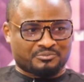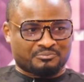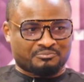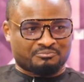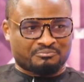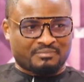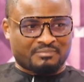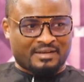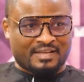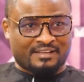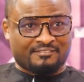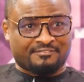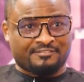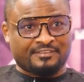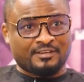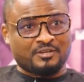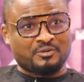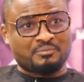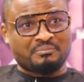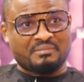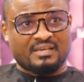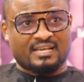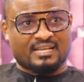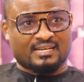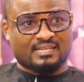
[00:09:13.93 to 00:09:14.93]
my fellow
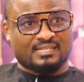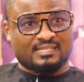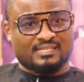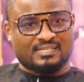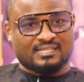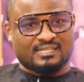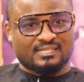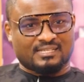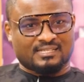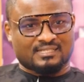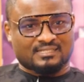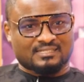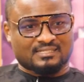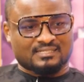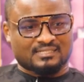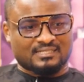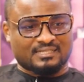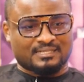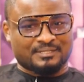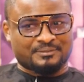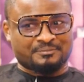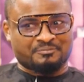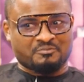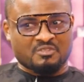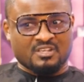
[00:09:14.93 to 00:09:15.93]
men is
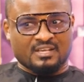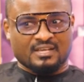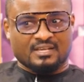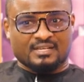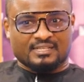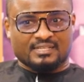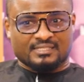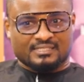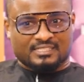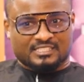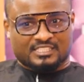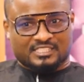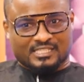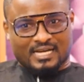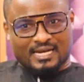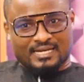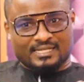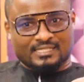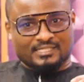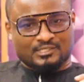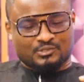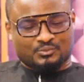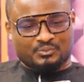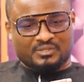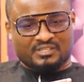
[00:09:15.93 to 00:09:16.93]
the
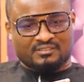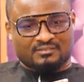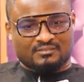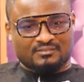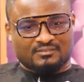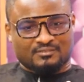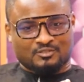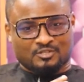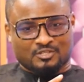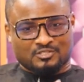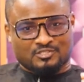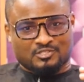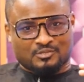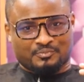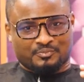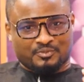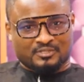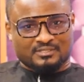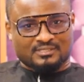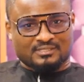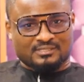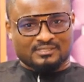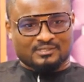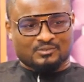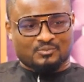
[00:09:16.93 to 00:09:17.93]
challenge with not
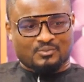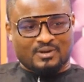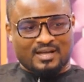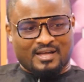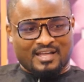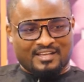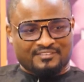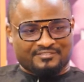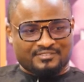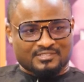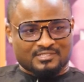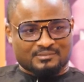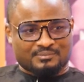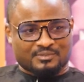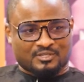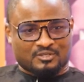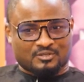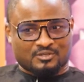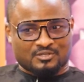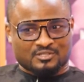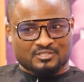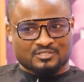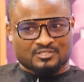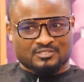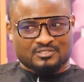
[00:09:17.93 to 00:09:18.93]
supporting the wife is
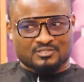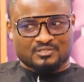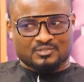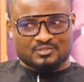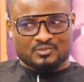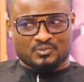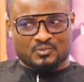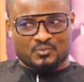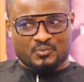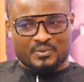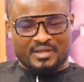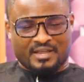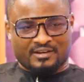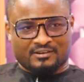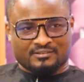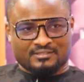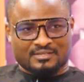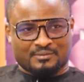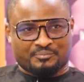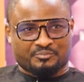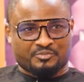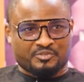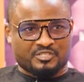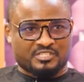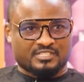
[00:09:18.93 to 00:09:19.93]
because we are not
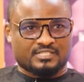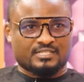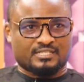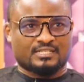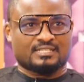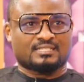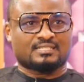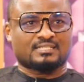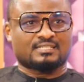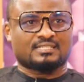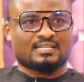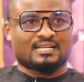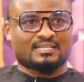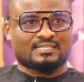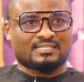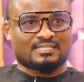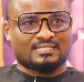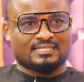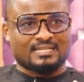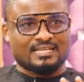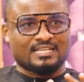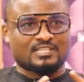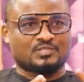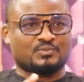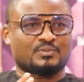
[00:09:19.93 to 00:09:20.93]
appreciating that the
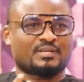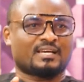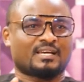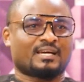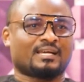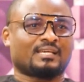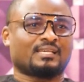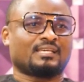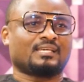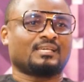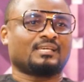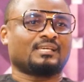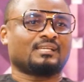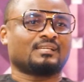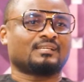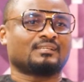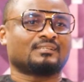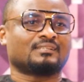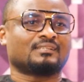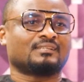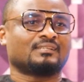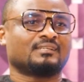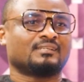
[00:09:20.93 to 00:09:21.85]
days we are in,